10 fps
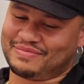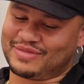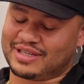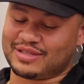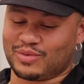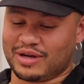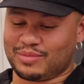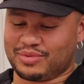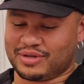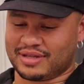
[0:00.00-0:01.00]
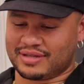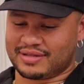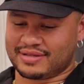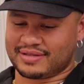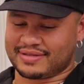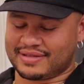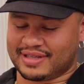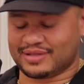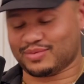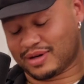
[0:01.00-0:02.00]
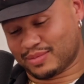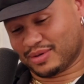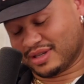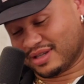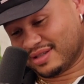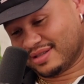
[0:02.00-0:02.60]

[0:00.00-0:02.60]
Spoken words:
that's well put. That's well put.